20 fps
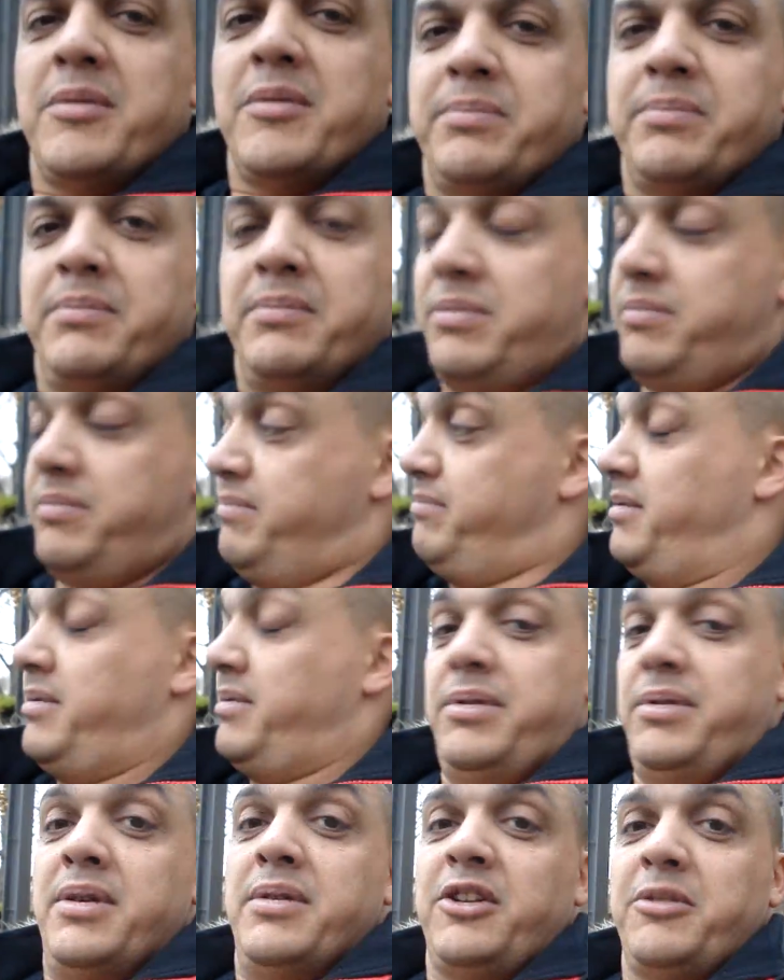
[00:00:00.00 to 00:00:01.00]
a,
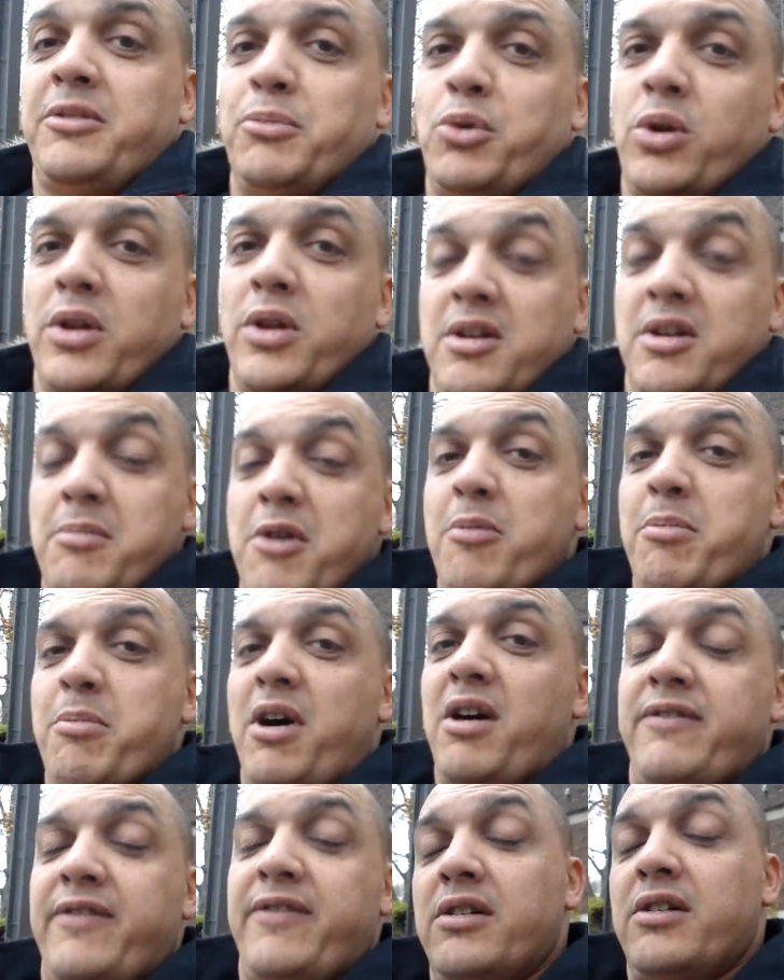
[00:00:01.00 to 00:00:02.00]
smaller than a
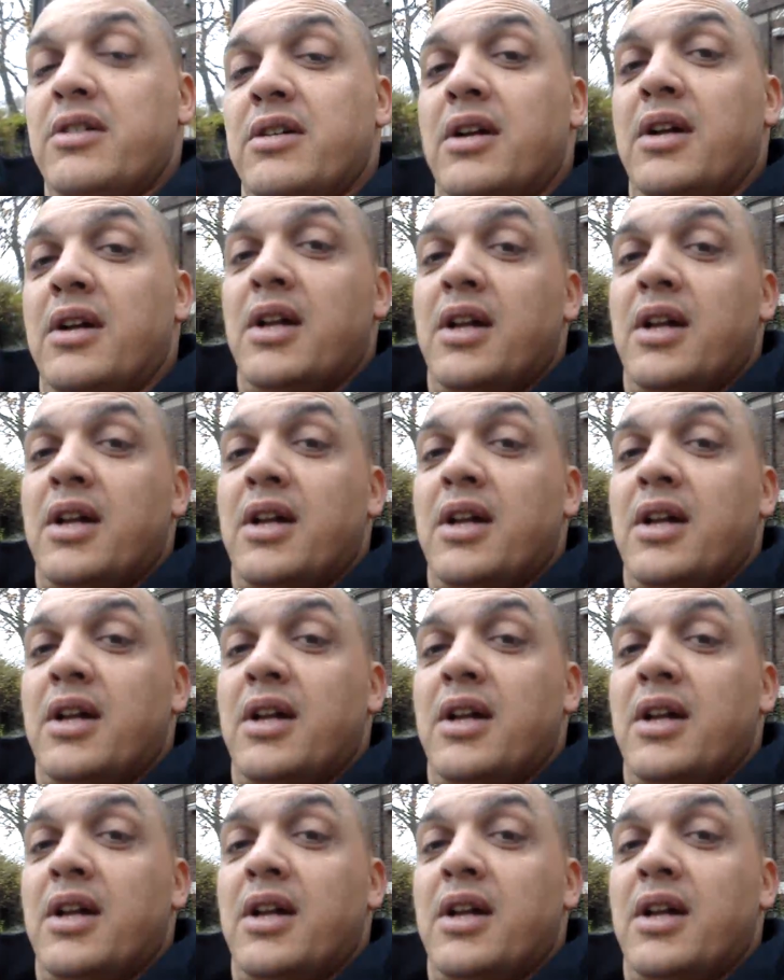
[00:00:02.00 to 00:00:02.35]
mobile phone,